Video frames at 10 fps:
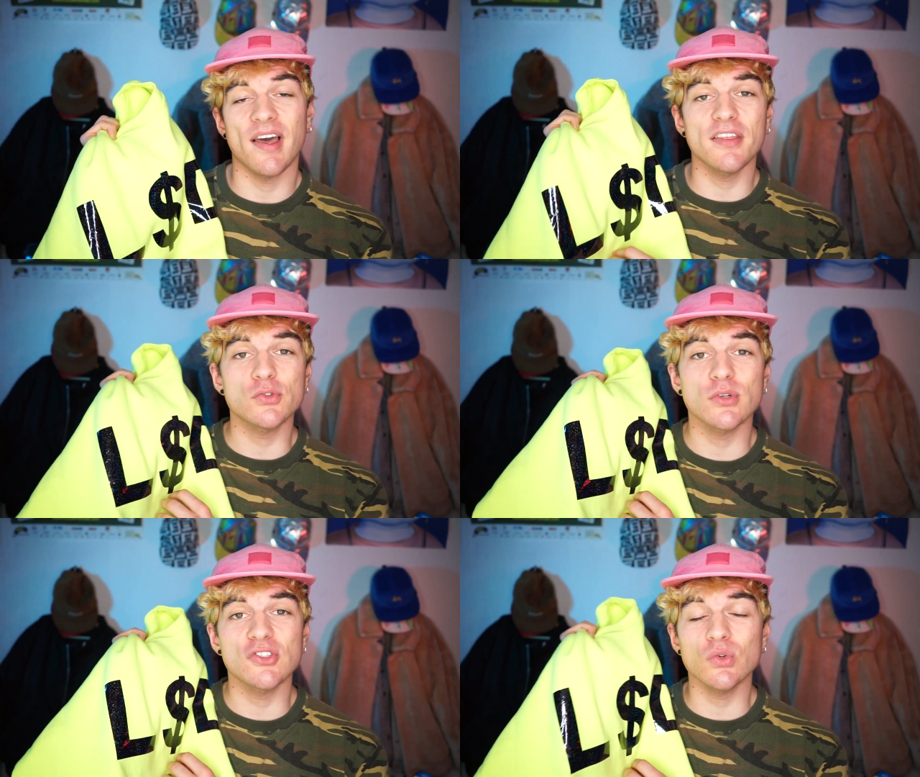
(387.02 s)
And
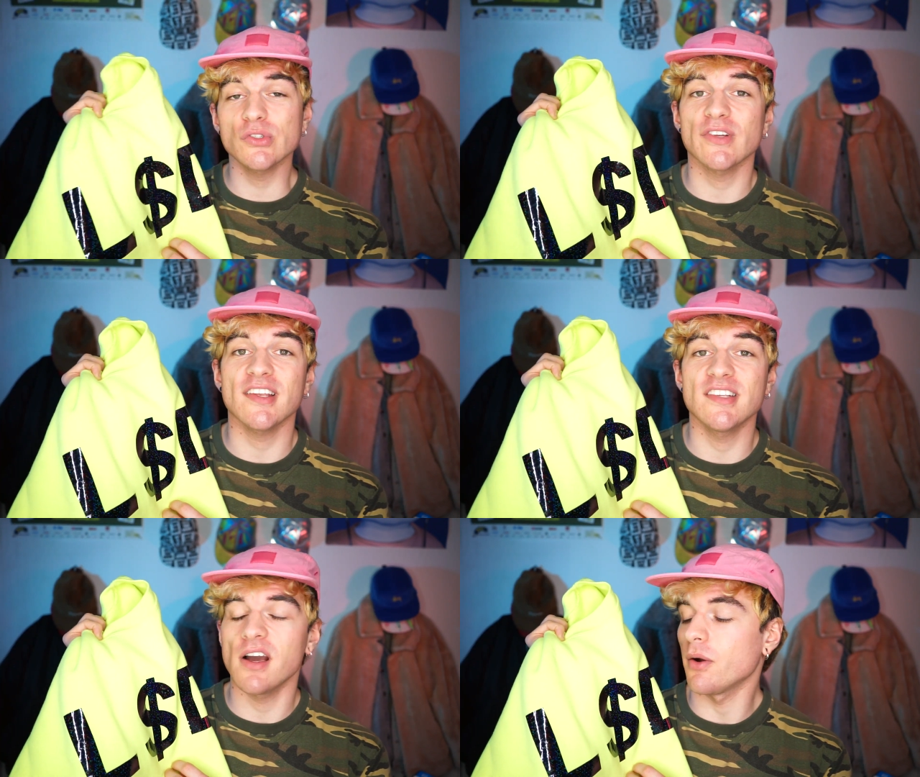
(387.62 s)
this one is also
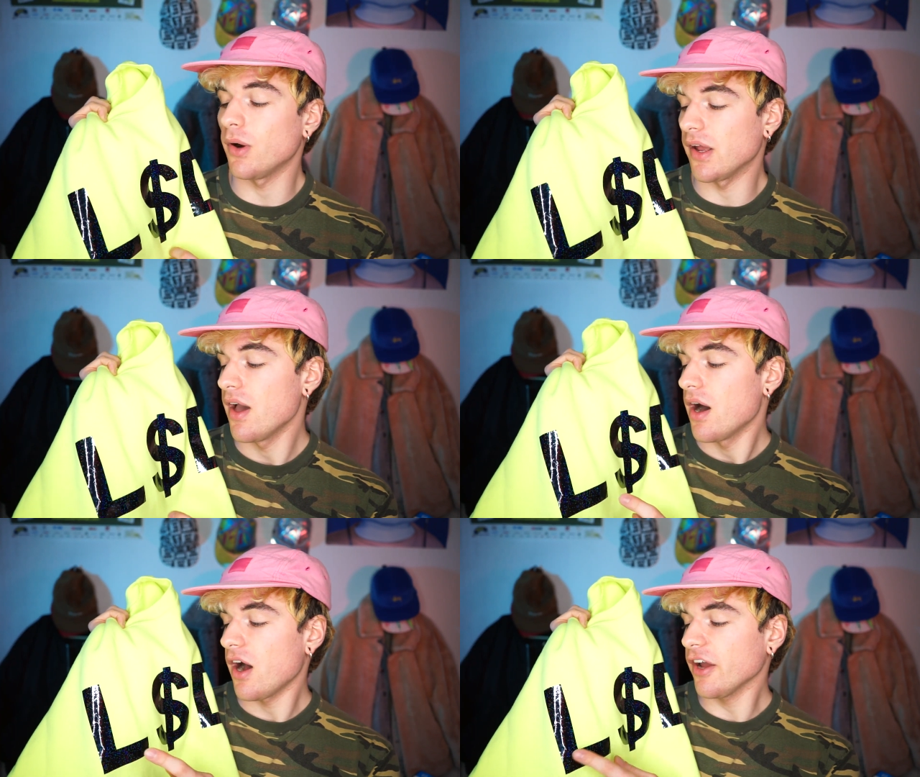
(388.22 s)
a
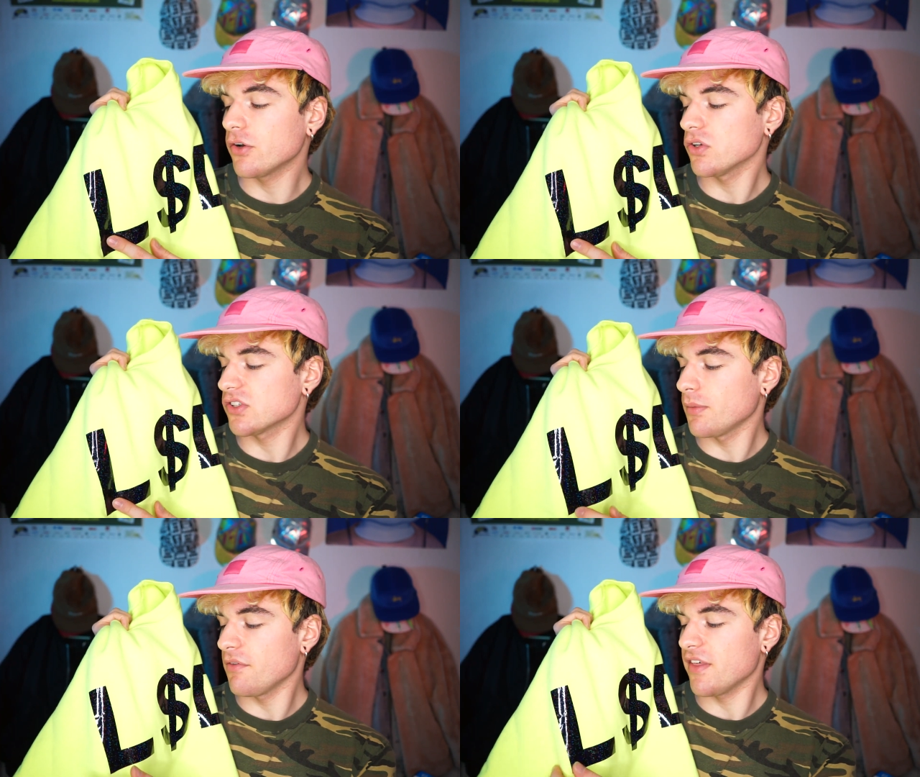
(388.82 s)
DIY. I got
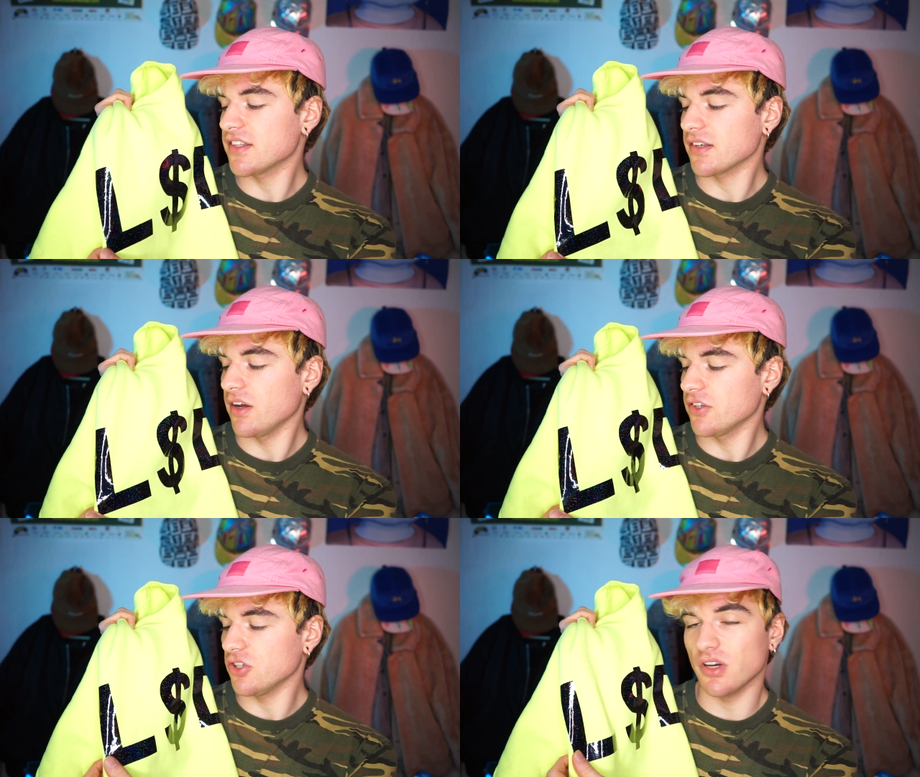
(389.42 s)
some of this
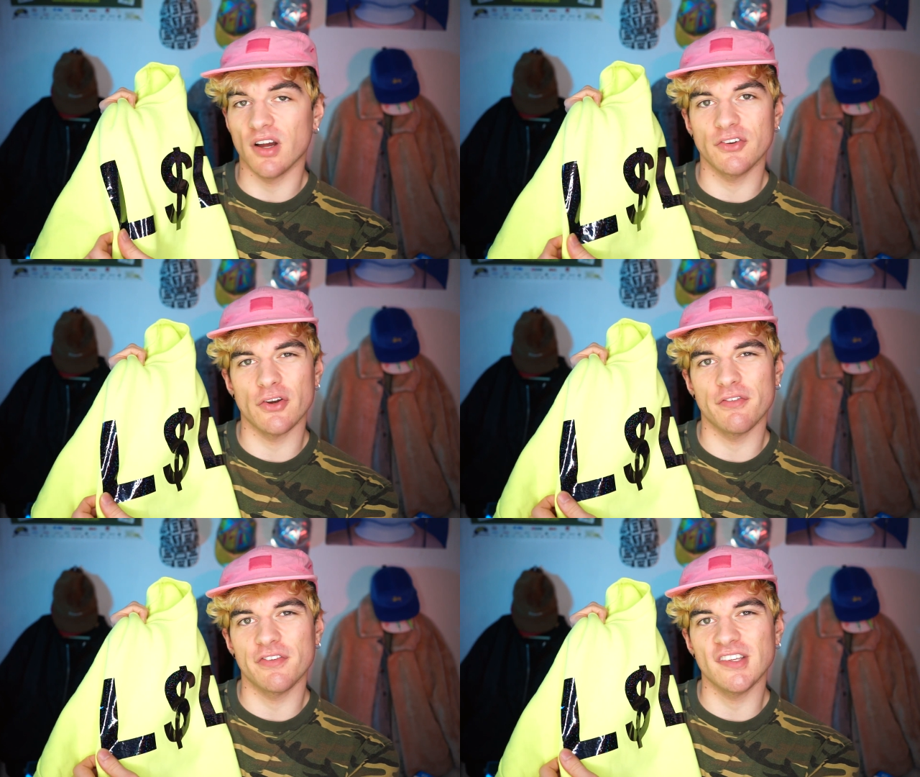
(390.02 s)
kind of, I
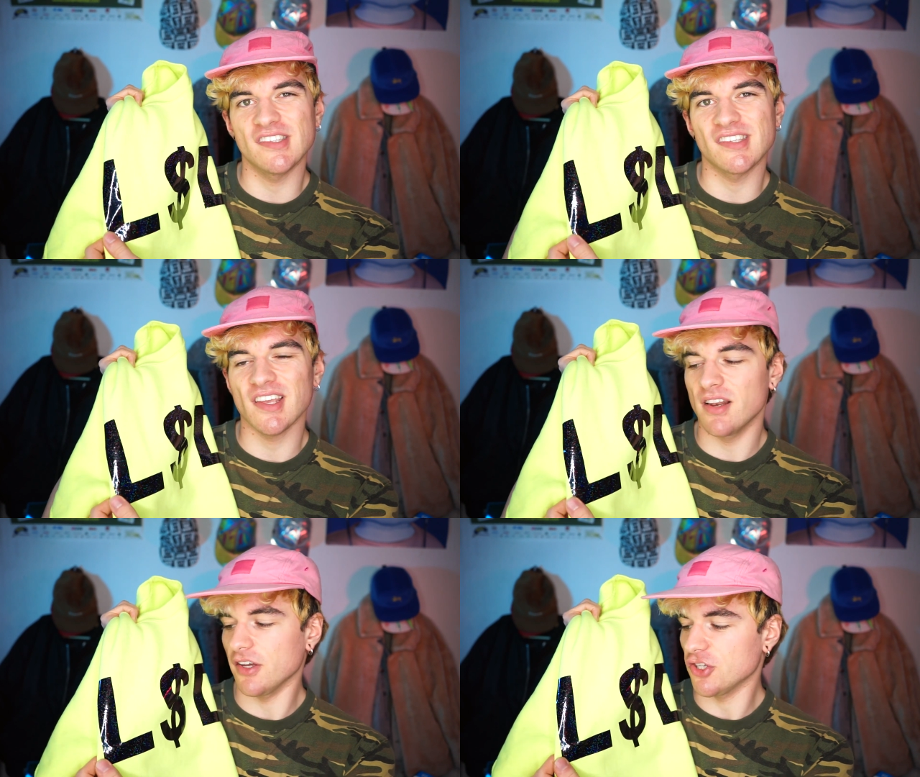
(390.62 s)
don't know if you can
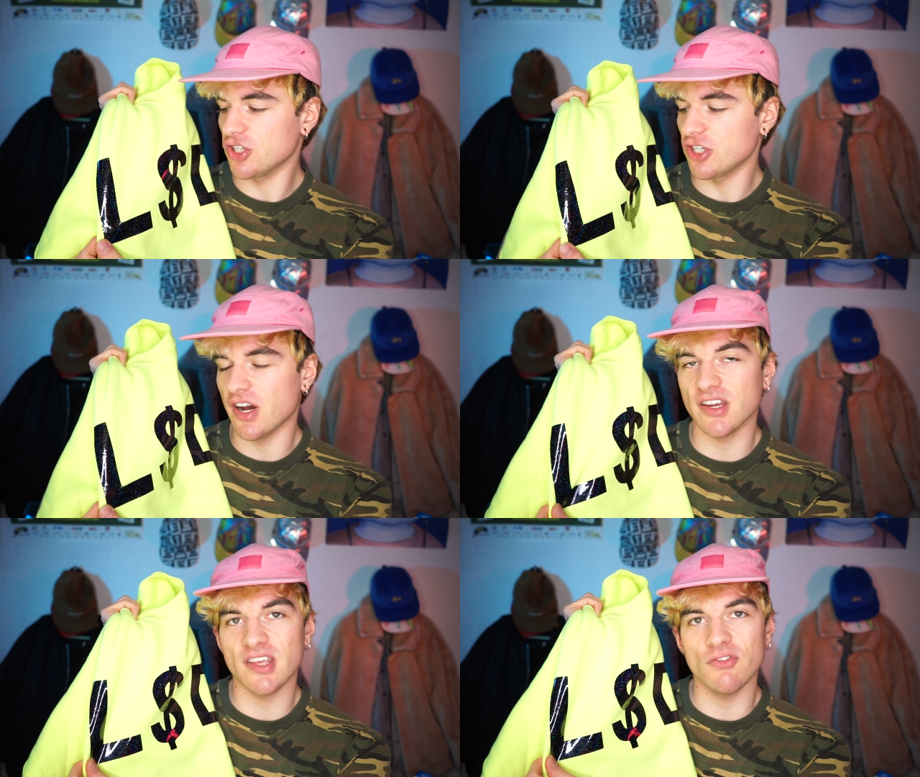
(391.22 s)
see it, like
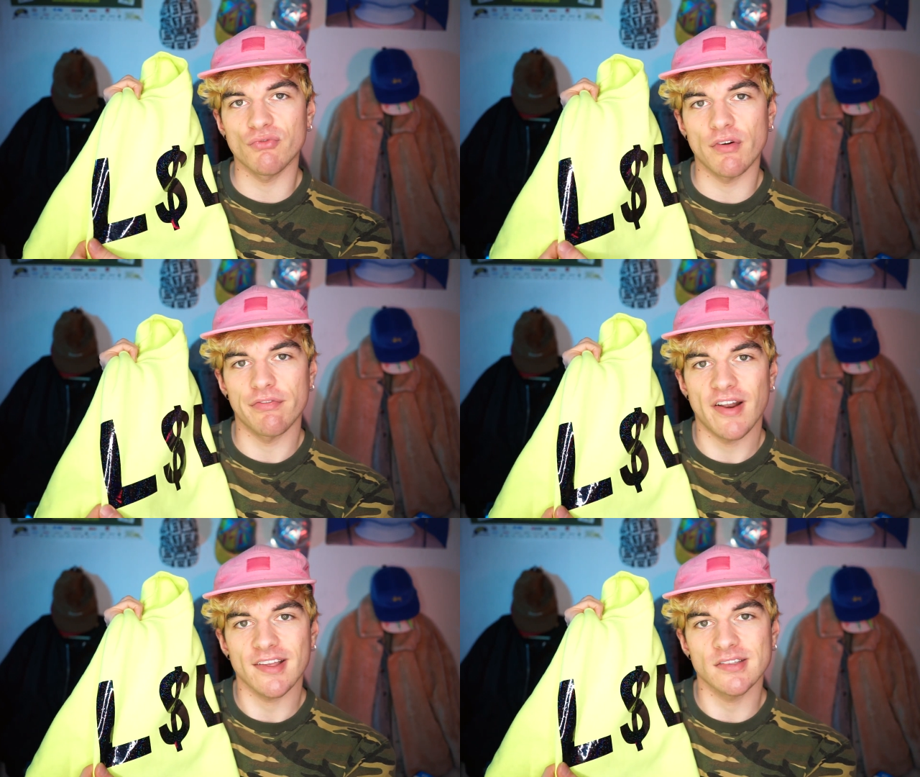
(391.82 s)
shiny
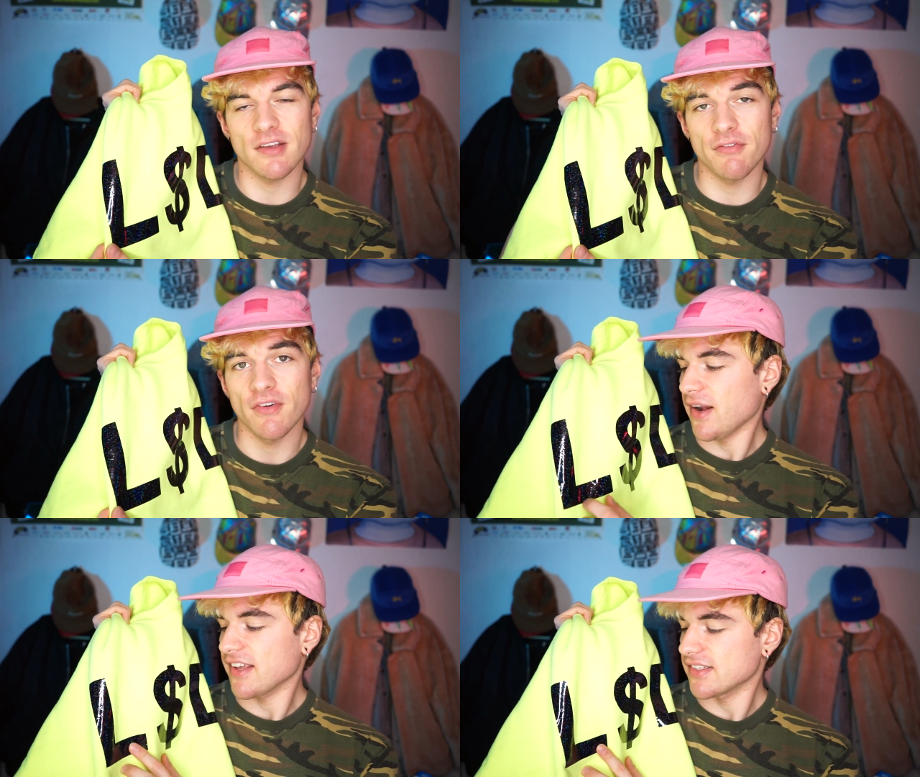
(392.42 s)
reflective
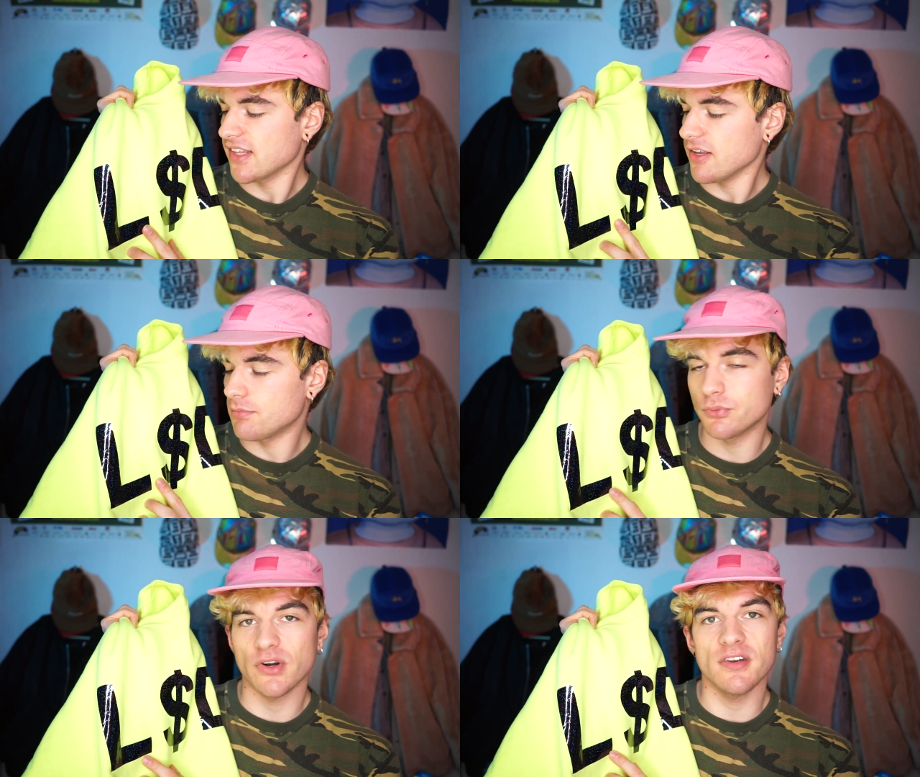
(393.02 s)
plastic
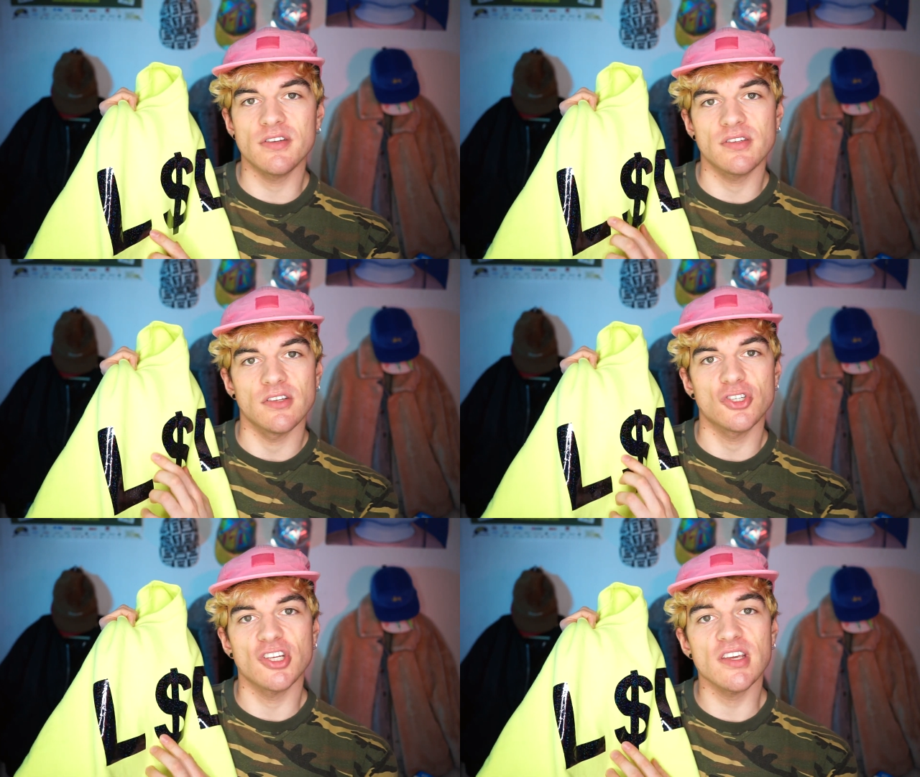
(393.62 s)
print
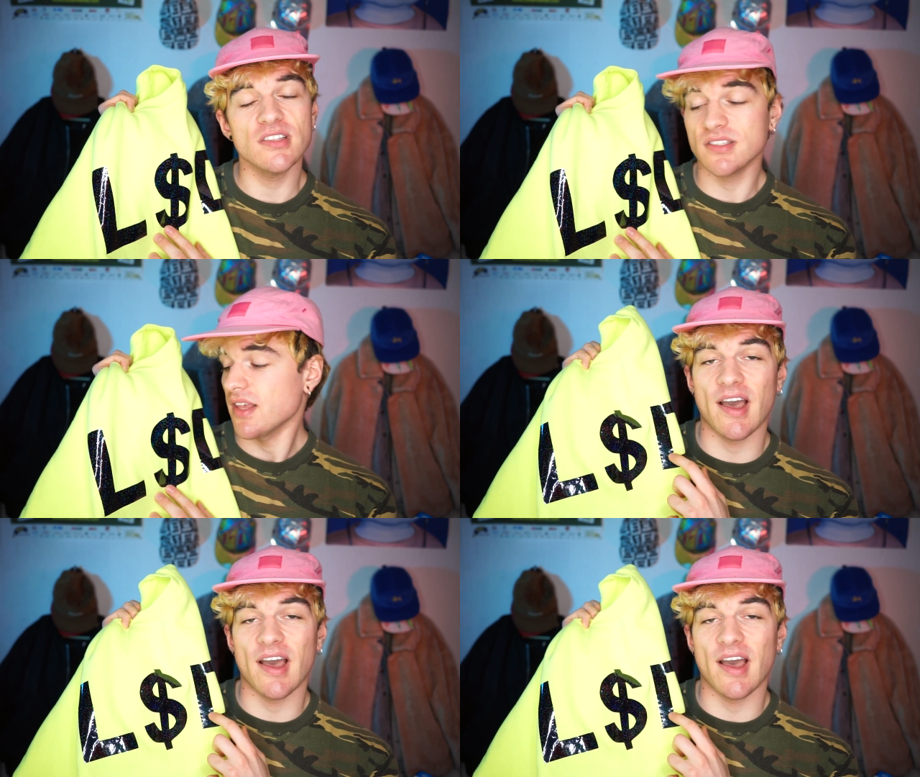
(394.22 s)
sheet.